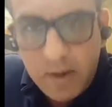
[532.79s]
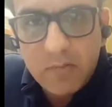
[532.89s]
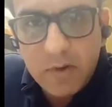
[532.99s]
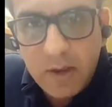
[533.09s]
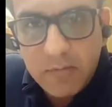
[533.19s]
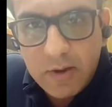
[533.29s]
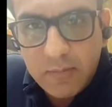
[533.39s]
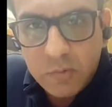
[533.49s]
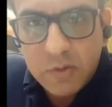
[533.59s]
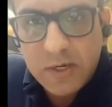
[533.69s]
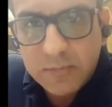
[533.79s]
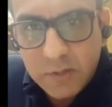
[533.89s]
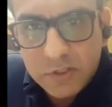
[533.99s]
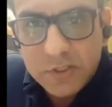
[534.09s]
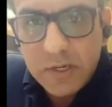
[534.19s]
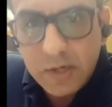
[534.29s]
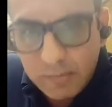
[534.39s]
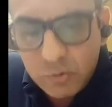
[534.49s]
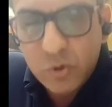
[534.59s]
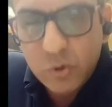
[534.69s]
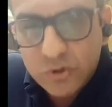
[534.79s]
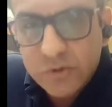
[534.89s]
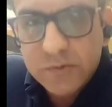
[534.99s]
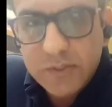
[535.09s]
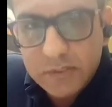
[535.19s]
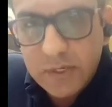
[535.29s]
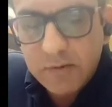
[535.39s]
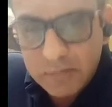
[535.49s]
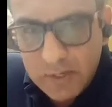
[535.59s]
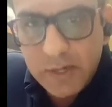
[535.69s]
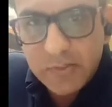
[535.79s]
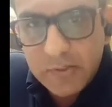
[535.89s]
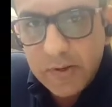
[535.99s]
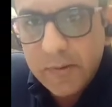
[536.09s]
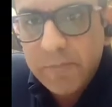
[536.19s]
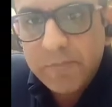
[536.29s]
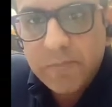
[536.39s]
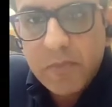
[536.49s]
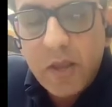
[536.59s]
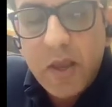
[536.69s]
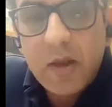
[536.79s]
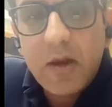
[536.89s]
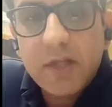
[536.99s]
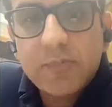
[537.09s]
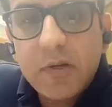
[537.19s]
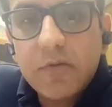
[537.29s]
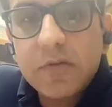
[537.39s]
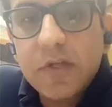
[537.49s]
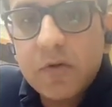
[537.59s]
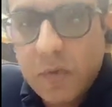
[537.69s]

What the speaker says: I will come to that, Prachi. I will come to notes. We are getting there. Analyze previous year